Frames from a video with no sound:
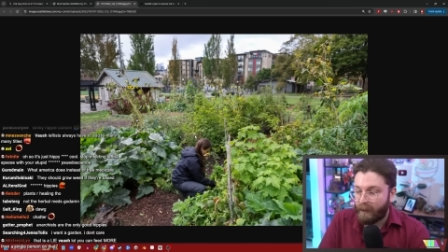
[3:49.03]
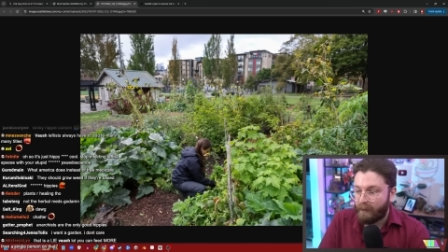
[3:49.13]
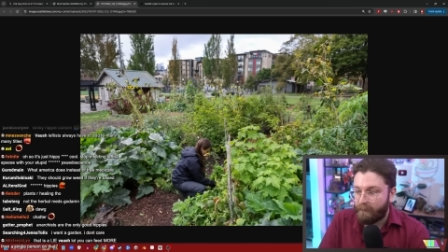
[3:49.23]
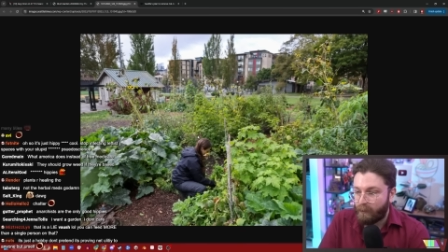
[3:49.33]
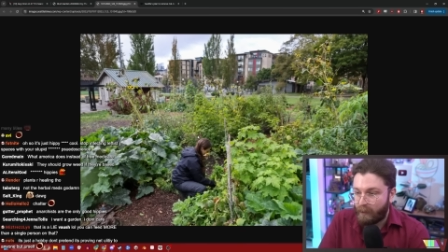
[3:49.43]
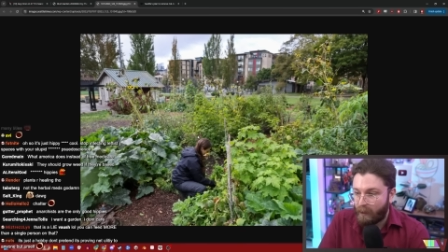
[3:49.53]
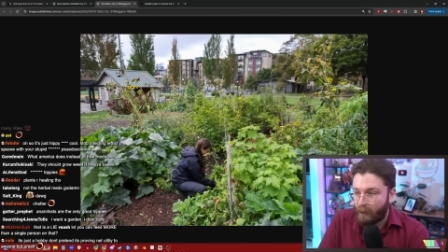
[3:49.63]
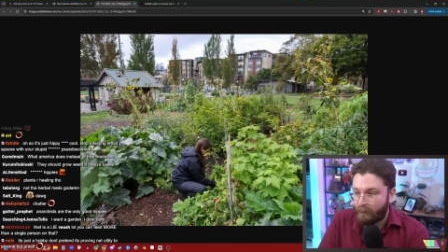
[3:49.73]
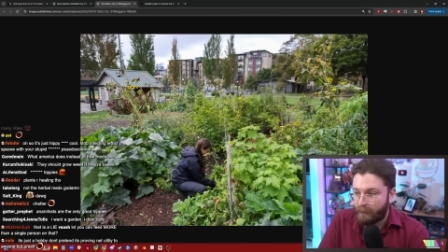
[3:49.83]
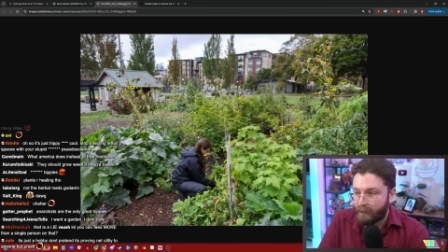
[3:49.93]
community
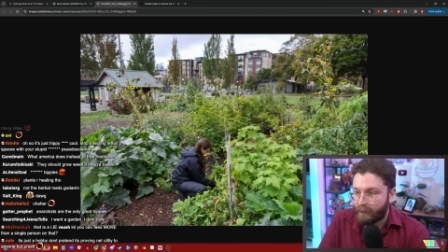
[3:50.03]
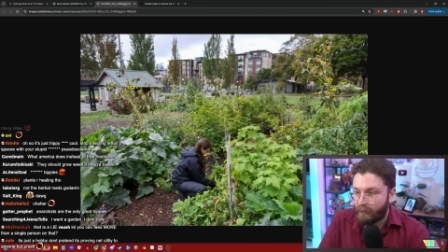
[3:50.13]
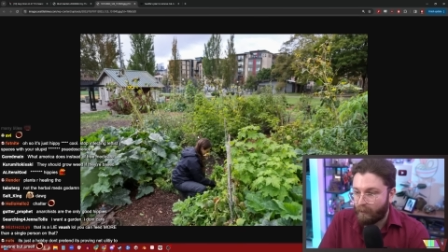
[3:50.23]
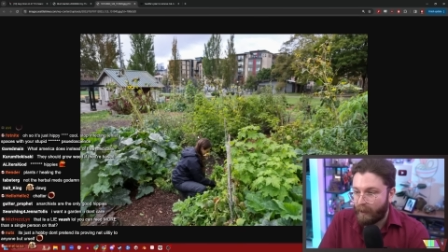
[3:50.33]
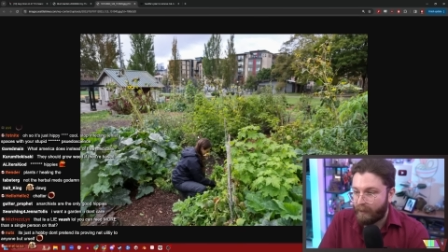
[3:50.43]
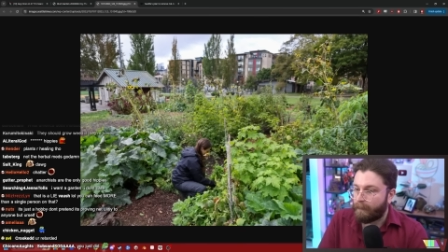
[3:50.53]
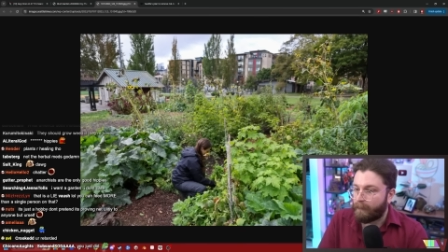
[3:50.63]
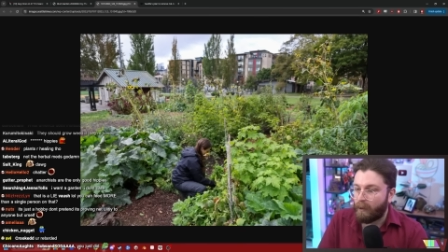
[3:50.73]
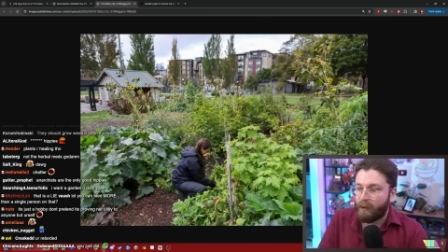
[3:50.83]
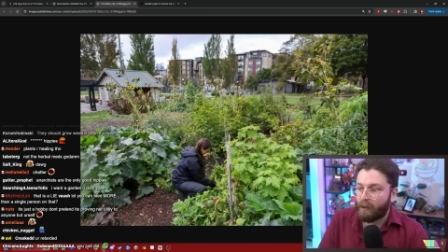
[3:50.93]
gardens, all right?
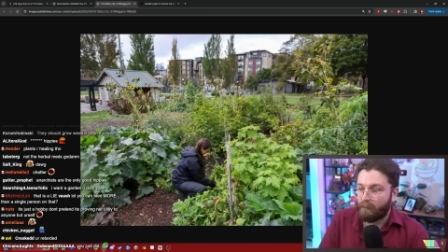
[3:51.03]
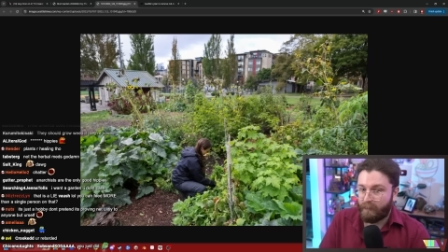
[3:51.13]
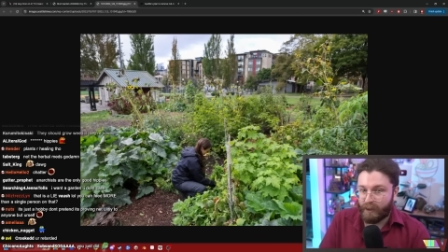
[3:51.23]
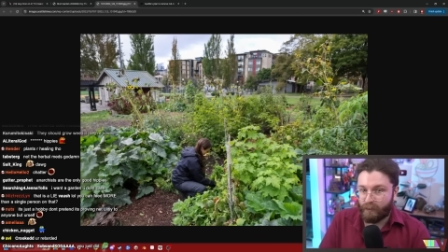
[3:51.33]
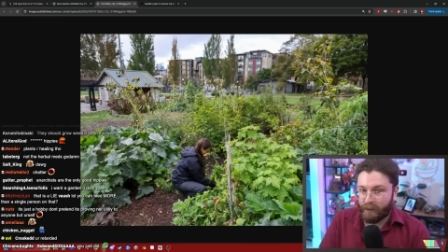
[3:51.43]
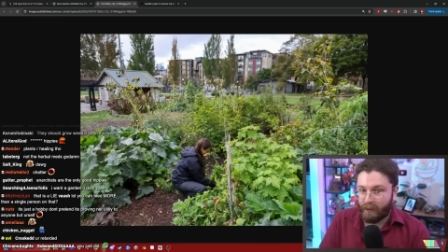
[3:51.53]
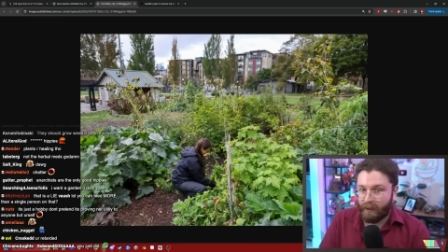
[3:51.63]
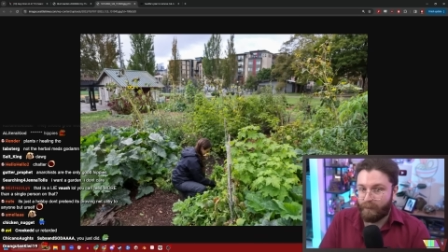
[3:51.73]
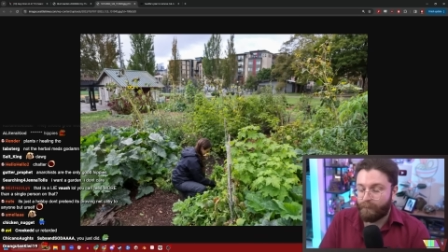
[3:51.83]
No, you couldn't, Mistress Lynn.